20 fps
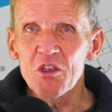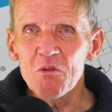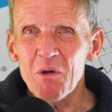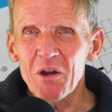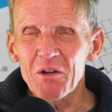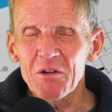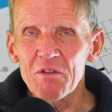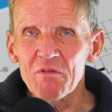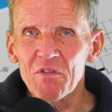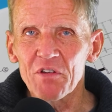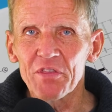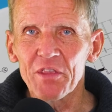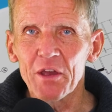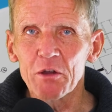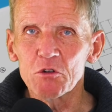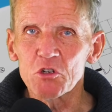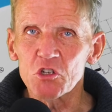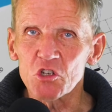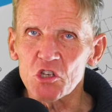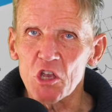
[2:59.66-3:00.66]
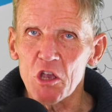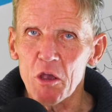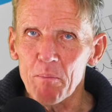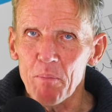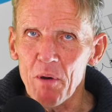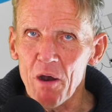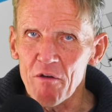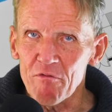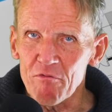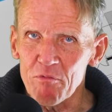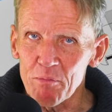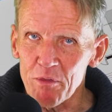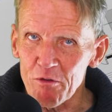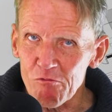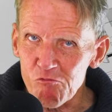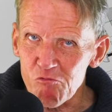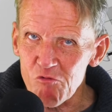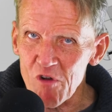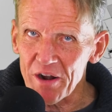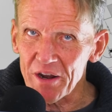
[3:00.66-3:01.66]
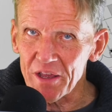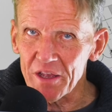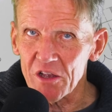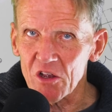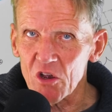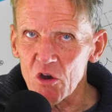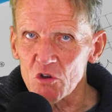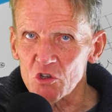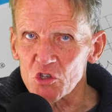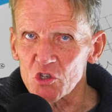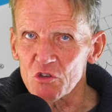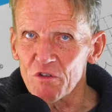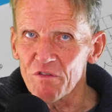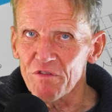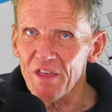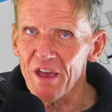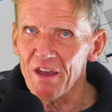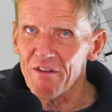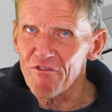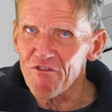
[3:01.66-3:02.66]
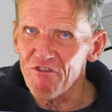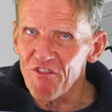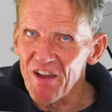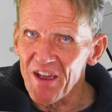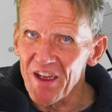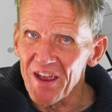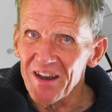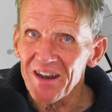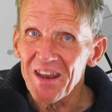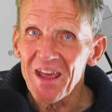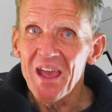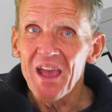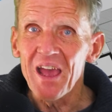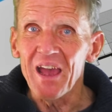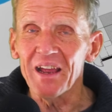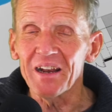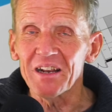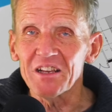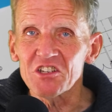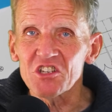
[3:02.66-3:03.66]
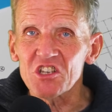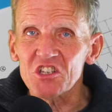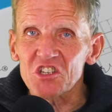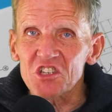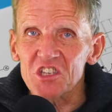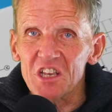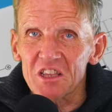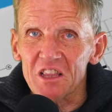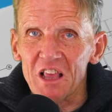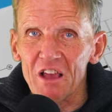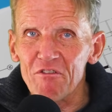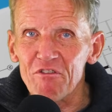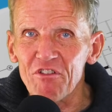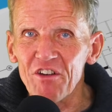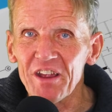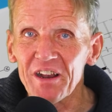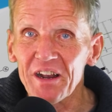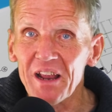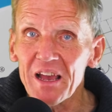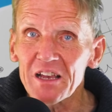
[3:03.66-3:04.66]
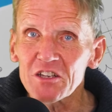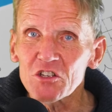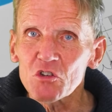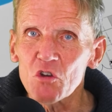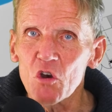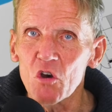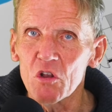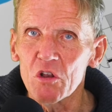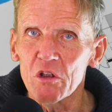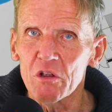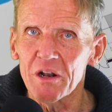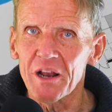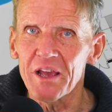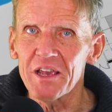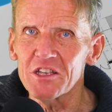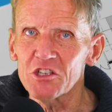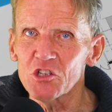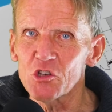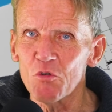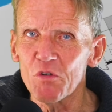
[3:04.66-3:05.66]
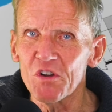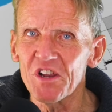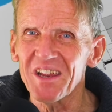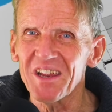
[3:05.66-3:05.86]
You won't even notice it, apart from the running cost of that fan. And as I said, that fan has got a little heater in